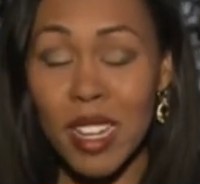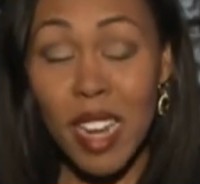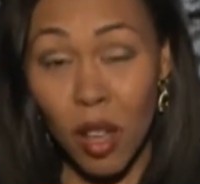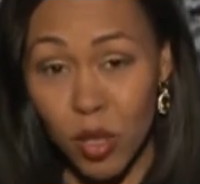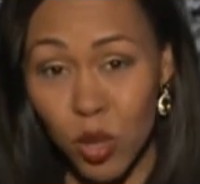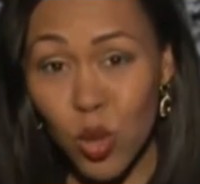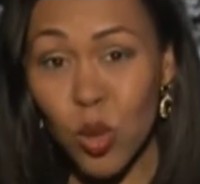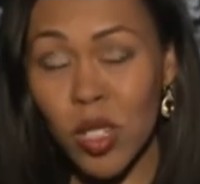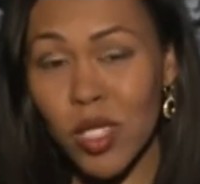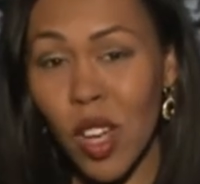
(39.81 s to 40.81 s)
Now the
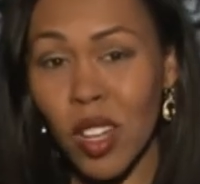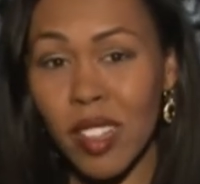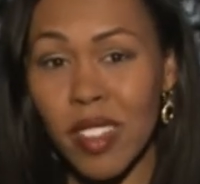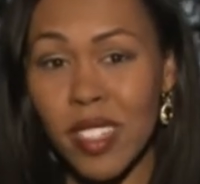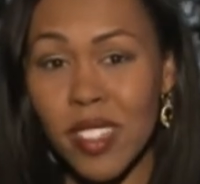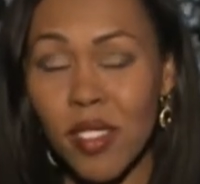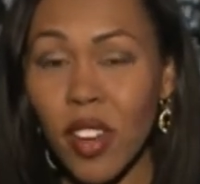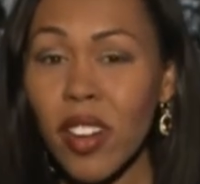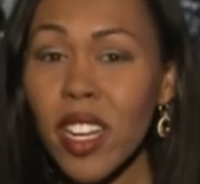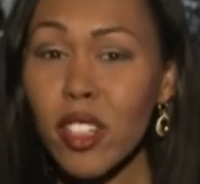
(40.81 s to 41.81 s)
school is calling this a
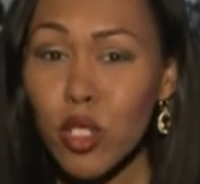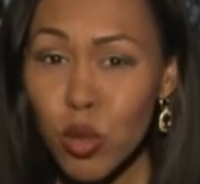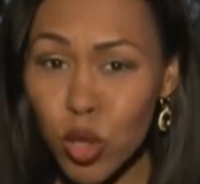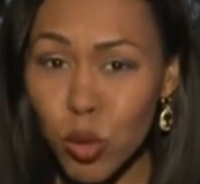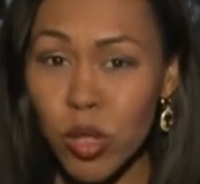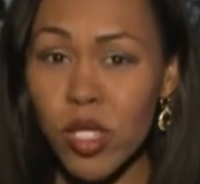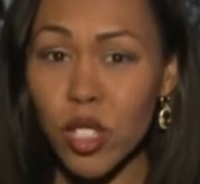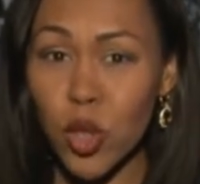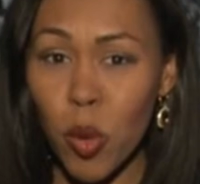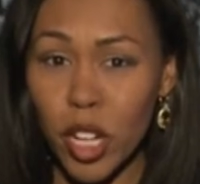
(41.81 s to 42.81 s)
very unusual
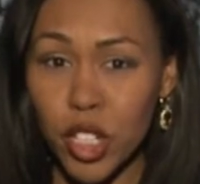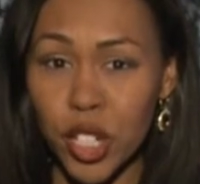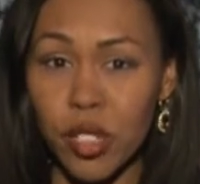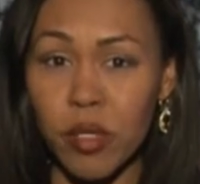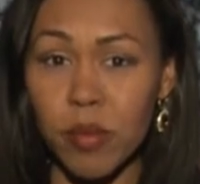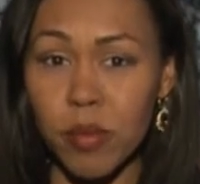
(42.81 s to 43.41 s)
situation.